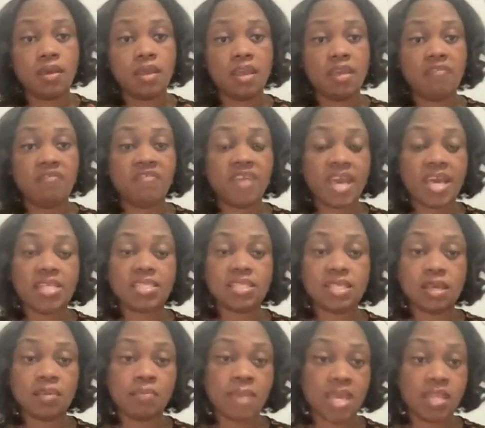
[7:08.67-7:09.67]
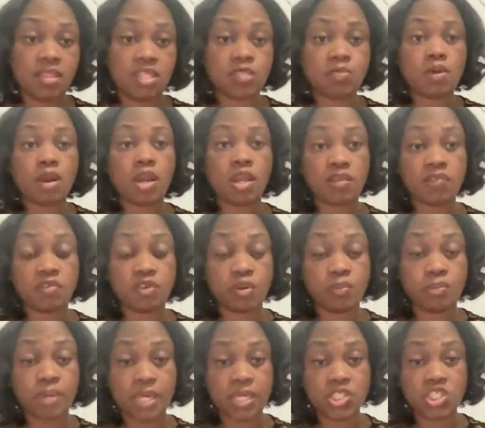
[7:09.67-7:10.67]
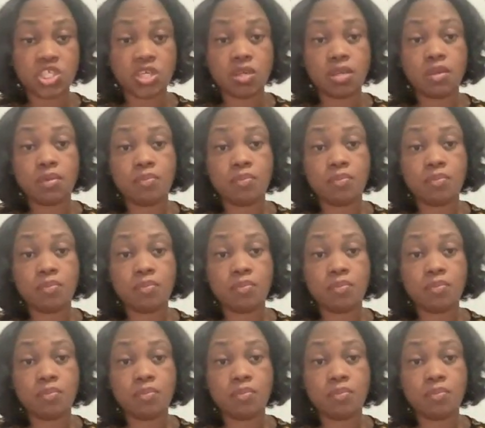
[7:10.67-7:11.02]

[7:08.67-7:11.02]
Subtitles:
invest and make this part of your budget